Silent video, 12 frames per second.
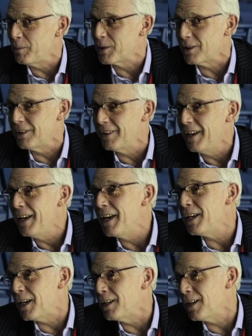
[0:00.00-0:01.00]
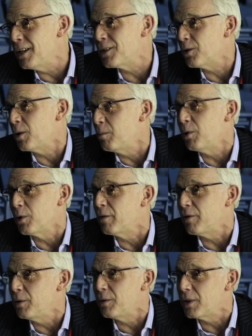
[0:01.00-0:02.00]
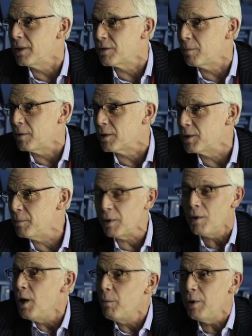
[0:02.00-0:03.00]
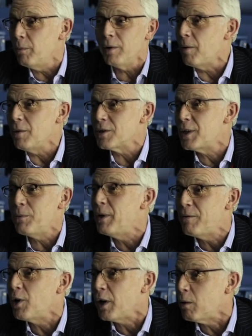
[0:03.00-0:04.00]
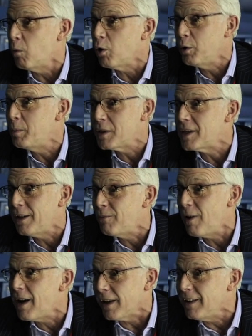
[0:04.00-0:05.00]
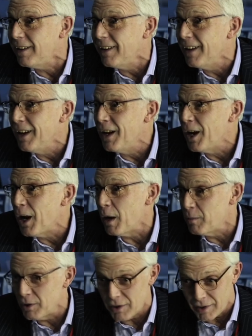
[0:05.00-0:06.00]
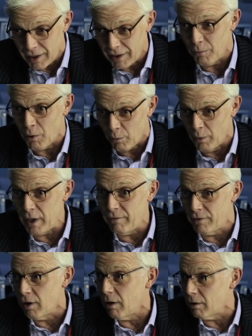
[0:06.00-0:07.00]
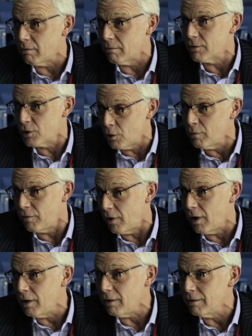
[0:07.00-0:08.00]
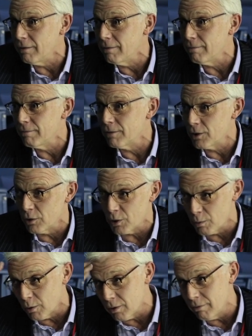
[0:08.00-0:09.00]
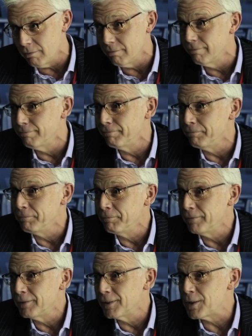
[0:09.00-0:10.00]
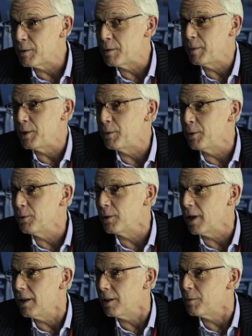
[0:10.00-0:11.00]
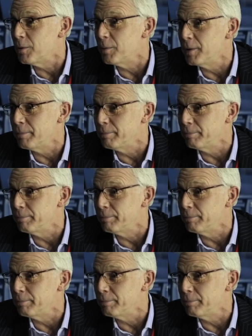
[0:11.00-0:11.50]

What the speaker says: So he took on board a few things from Nottingham. But I'm not saying we've got it 100% right. I'm just saying that what we've got so far, touch wood, seems to be doing okay at the moment.